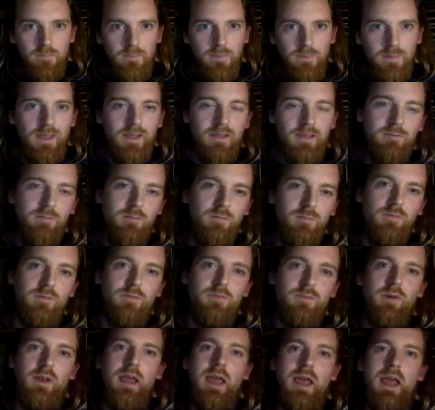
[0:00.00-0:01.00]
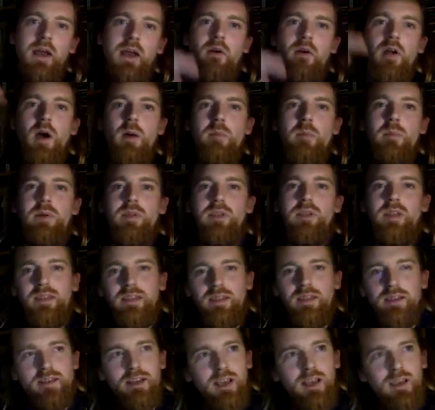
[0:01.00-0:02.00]
They mm-hmm. flare up and then
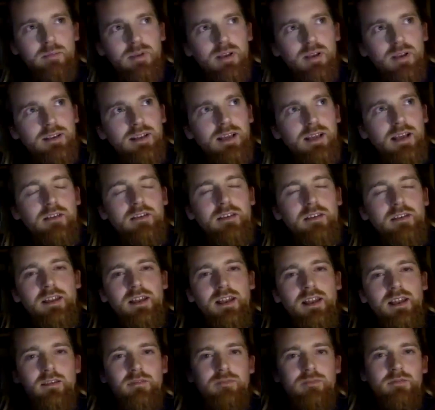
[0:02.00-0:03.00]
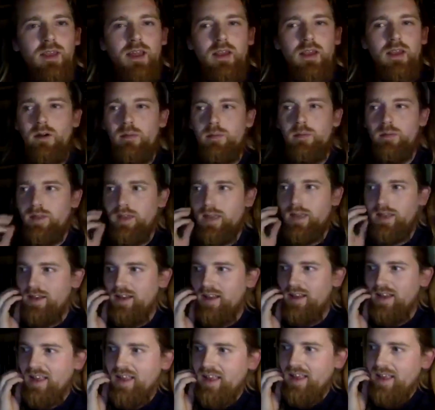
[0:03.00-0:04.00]
they die back down and they flare up again.
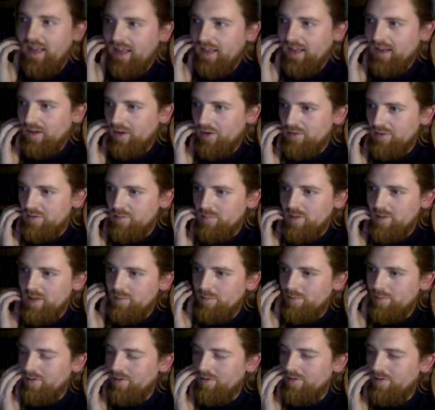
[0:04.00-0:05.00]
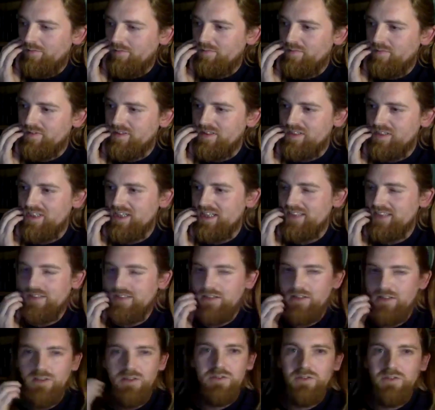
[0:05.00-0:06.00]
And lots of people have suggested
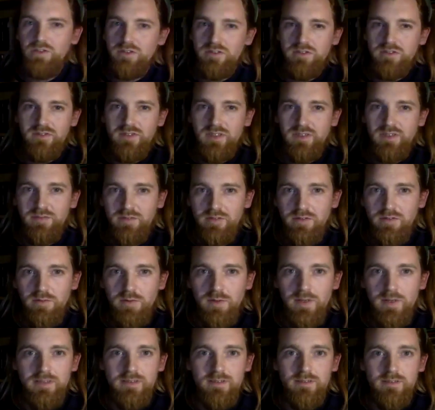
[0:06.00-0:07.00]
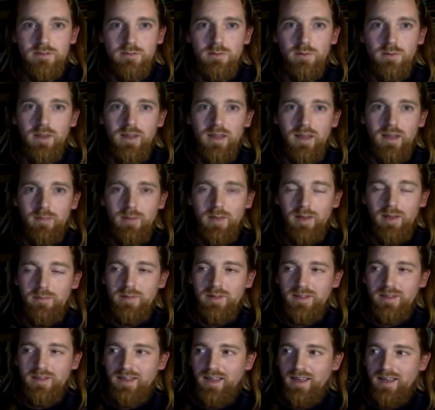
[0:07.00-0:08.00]
all sorts of different reasons why that might
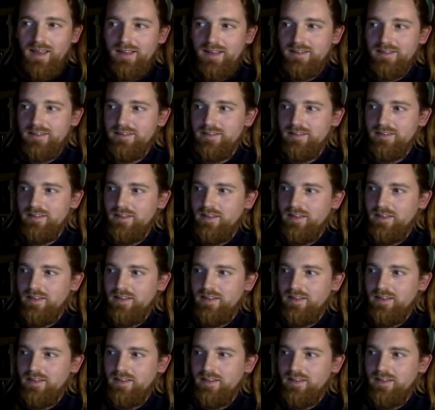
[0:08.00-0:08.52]
be the case.